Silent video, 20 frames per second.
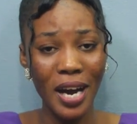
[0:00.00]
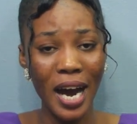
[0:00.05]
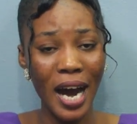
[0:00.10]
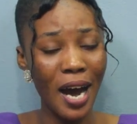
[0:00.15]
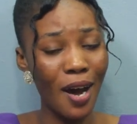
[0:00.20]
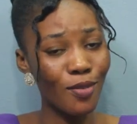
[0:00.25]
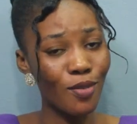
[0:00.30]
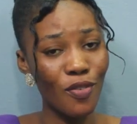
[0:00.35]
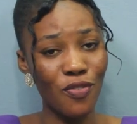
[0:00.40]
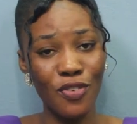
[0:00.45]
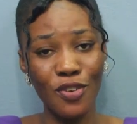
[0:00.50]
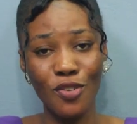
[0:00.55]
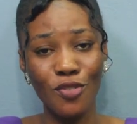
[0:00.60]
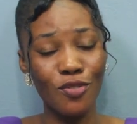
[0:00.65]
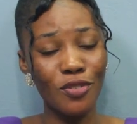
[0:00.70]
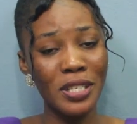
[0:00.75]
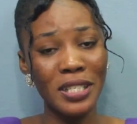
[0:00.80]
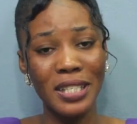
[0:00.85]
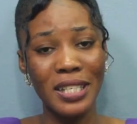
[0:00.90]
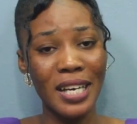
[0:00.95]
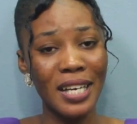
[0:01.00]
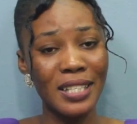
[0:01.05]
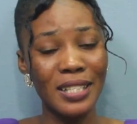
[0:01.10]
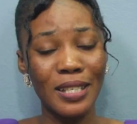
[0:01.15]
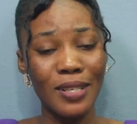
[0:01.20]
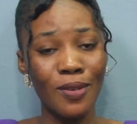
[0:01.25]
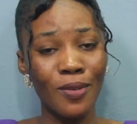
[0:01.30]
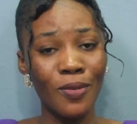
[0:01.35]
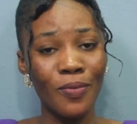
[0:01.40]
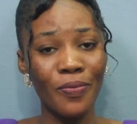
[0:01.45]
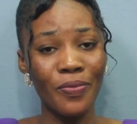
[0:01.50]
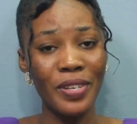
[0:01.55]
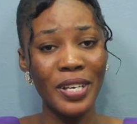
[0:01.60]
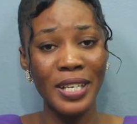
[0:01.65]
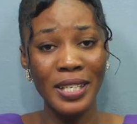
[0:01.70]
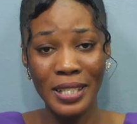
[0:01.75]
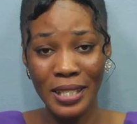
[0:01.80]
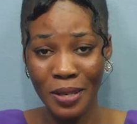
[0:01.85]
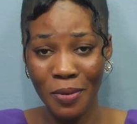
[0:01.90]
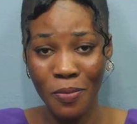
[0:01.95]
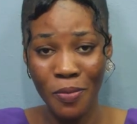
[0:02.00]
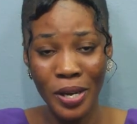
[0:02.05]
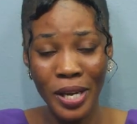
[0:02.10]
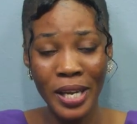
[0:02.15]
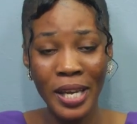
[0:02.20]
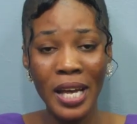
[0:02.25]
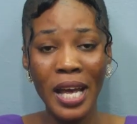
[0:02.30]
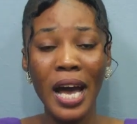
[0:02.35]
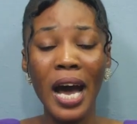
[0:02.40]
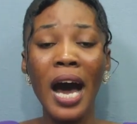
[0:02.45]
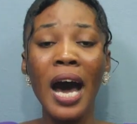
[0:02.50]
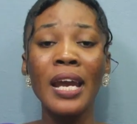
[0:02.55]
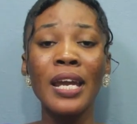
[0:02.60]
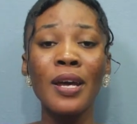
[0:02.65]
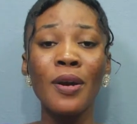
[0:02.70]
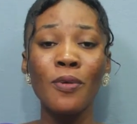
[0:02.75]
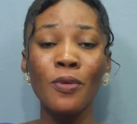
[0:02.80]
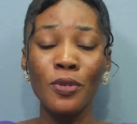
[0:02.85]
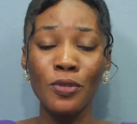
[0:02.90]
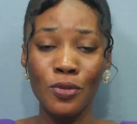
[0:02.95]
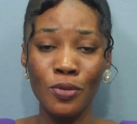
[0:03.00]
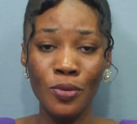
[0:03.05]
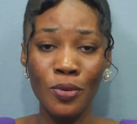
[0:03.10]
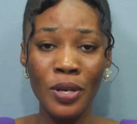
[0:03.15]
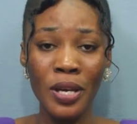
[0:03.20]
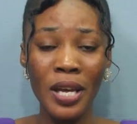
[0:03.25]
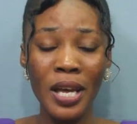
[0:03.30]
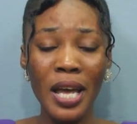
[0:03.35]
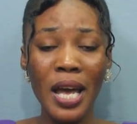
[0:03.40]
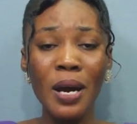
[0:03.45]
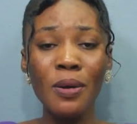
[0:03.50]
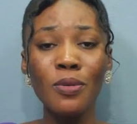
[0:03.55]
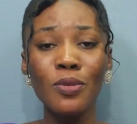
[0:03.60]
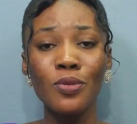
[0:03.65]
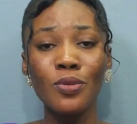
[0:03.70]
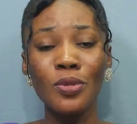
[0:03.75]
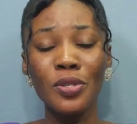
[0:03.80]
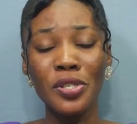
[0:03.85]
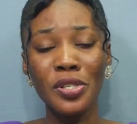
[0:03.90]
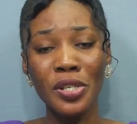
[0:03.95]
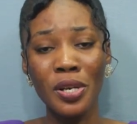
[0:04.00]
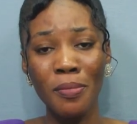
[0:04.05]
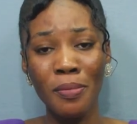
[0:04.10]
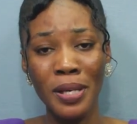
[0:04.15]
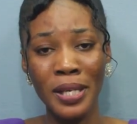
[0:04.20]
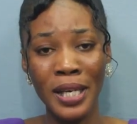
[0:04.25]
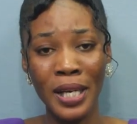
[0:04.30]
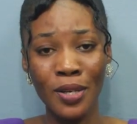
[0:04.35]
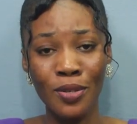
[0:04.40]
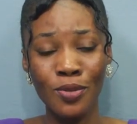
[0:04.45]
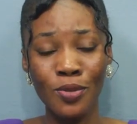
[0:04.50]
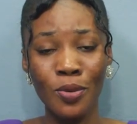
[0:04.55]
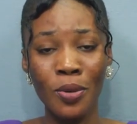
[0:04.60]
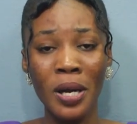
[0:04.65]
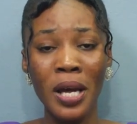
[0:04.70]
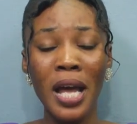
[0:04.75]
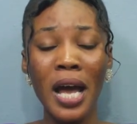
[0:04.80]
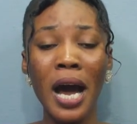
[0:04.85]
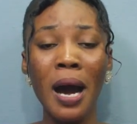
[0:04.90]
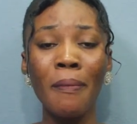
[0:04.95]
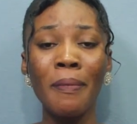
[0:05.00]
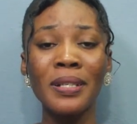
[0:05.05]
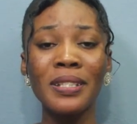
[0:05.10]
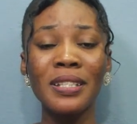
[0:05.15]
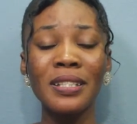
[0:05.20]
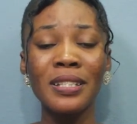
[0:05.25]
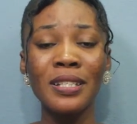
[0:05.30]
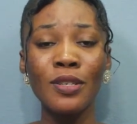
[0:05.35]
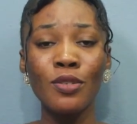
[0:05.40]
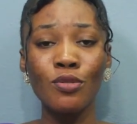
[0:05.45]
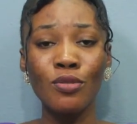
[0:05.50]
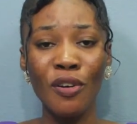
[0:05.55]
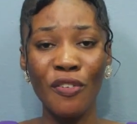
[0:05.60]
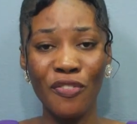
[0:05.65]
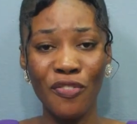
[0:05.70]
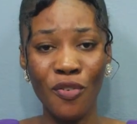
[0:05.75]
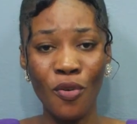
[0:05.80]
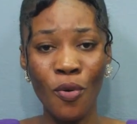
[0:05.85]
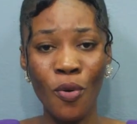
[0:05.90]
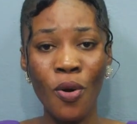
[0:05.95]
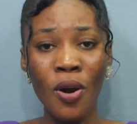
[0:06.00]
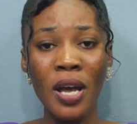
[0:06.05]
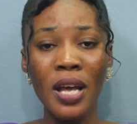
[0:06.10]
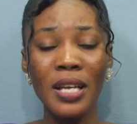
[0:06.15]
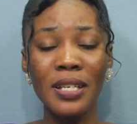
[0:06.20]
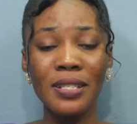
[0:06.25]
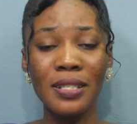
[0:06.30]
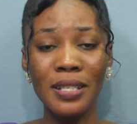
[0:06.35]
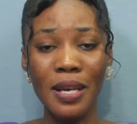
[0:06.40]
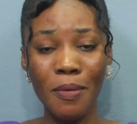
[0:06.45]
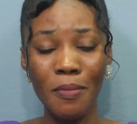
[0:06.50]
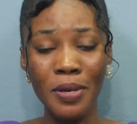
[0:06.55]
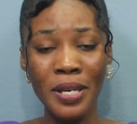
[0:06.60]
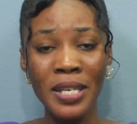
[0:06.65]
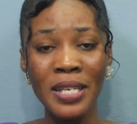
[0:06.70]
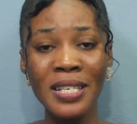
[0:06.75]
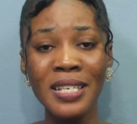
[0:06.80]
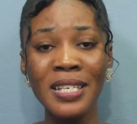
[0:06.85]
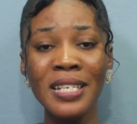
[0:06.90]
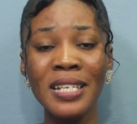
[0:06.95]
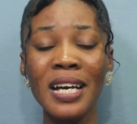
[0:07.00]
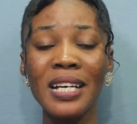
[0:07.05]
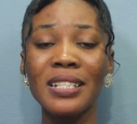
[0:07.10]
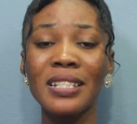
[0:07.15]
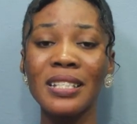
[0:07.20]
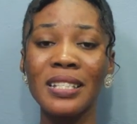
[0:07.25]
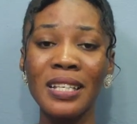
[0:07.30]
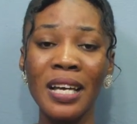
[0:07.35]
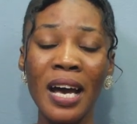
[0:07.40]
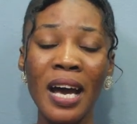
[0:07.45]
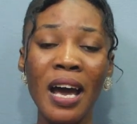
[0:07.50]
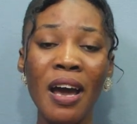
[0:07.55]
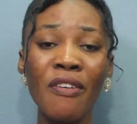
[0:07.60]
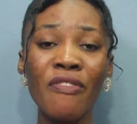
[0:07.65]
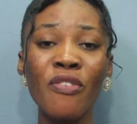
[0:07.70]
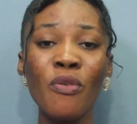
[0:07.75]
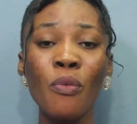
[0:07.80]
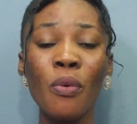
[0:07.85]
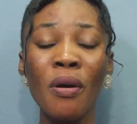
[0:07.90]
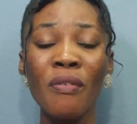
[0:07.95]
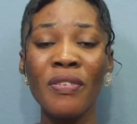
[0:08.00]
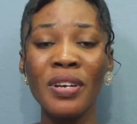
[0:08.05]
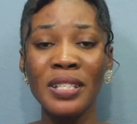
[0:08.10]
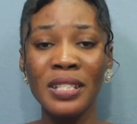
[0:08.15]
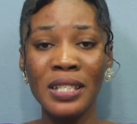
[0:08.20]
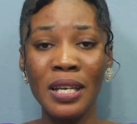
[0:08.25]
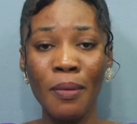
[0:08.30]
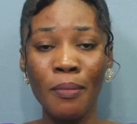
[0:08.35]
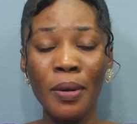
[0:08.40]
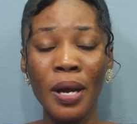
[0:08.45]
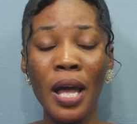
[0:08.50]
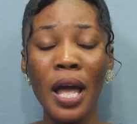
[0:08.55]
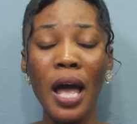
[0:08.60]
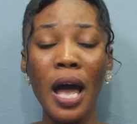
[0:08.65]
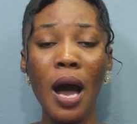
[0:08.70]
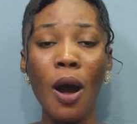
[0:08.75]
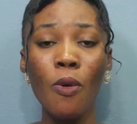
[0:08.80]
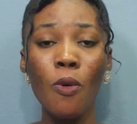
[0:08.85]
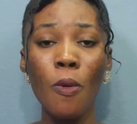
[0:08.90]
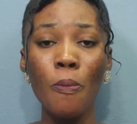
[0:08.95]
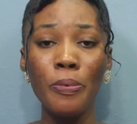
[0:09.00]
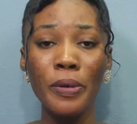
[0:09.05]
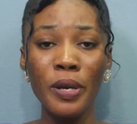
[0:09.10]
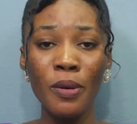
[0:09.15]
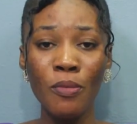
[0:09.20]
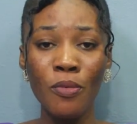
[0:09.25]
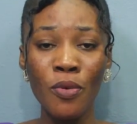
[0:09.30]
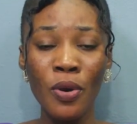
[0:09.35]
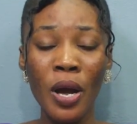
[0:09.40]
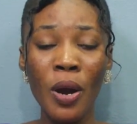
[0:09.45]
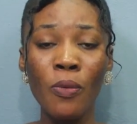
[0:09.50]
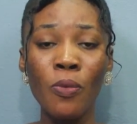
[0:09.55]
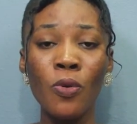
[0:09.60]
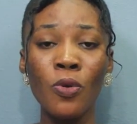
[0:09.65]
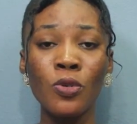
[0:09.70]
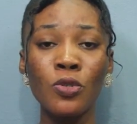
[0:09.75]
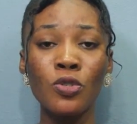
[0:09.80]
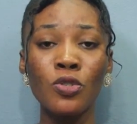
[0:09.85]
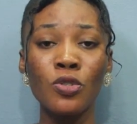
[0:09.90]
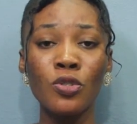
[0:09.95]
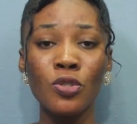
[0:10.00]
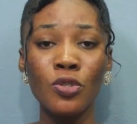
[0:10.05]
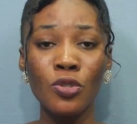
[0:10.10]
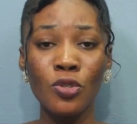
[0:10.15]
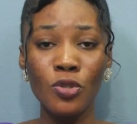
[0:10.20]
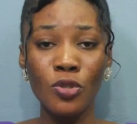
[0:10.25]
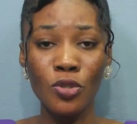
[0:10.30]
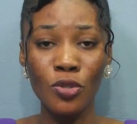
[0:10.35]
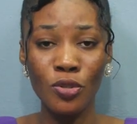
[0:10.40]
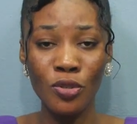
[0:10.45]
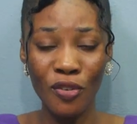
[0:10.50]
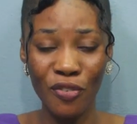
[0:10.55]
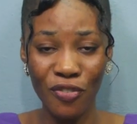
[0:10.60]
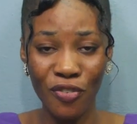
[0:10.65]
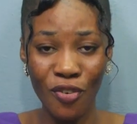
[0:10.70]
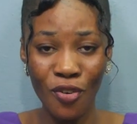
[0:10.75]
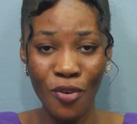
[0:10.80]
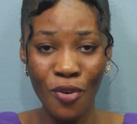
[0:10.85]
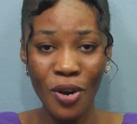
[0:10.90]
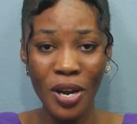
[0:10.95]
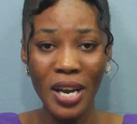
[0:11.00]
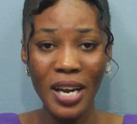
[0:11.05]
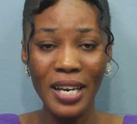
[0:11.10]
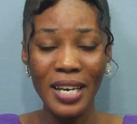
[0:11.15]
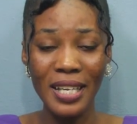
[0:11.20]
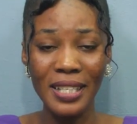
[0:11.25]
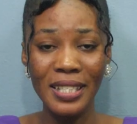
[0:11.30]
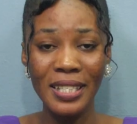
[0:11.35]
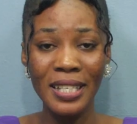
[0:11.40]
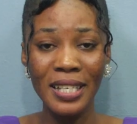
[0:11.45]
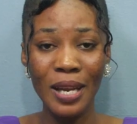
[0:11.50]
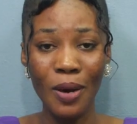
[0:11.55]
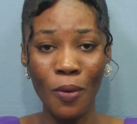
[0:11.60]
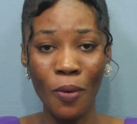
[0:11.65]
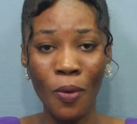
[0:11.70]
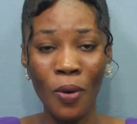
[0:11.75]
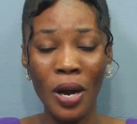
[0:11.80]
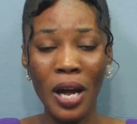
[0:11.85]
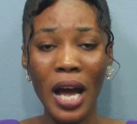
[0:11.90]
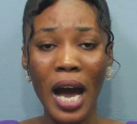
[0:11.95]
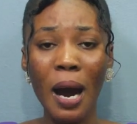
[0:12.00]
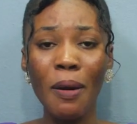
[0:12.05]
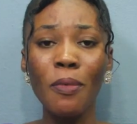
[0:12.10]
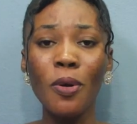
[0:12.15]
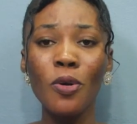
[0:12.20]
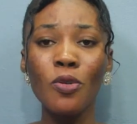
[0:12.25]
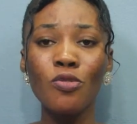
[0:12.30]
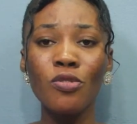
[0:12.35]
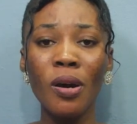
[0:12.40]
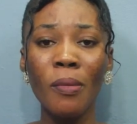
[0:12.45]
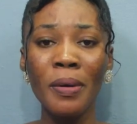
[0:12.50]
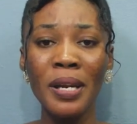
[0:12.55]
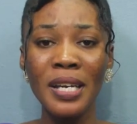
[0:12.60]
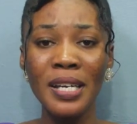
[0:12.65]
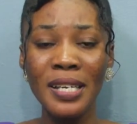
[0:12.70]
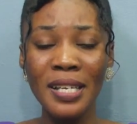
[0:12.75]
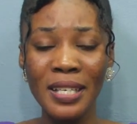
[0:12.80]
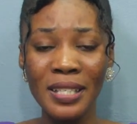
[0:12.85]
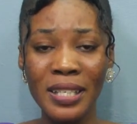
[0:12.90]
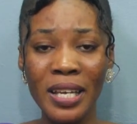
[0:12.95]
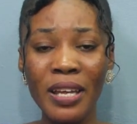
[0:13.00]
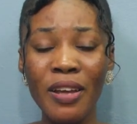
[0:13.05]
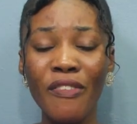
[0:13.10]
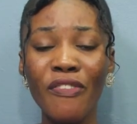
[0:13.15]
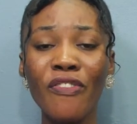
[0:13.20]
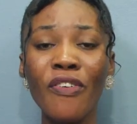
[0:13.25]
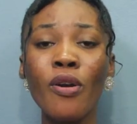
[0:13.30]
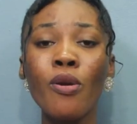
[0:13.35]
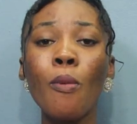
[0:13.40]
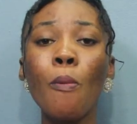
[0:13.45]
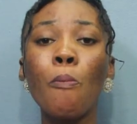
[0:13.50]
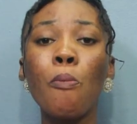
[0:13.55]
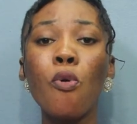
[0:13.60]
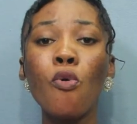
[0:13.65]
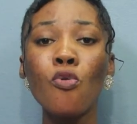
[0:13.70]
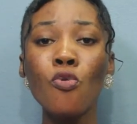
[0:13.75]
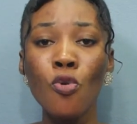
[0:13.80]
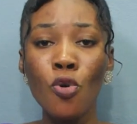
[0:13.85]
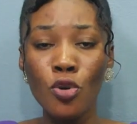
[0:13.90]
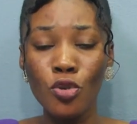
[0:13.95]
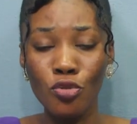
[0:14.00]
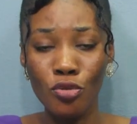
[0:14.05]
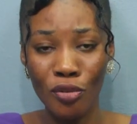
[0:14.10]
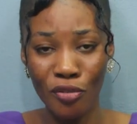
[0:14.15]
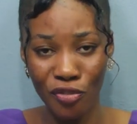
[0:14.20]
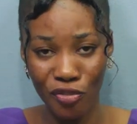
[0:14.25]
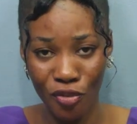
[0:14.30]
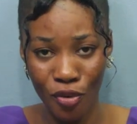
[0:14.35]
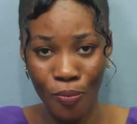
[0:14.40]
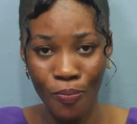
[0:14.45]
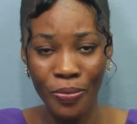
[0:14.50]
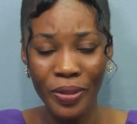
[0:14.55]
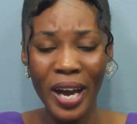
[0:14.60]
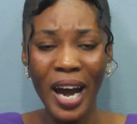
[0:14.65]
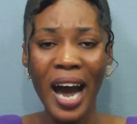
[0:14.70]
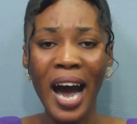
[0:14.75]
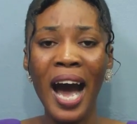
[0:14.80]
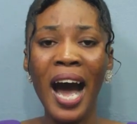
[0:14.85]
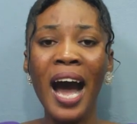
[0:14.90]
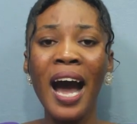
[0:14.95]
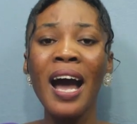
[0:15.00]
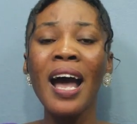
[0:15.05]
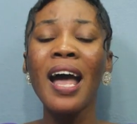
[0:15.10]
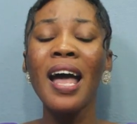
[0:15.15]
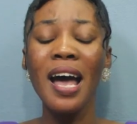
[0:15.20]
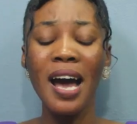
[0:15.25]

as of you so ntia ase no in some way ana ekoso e wo social media no so ama se se sofo Sam ni din asesa e fi Reverend Sam akopie mu e wo sofo na ti na ho amo no so amani din say ye friend opuno sofo aha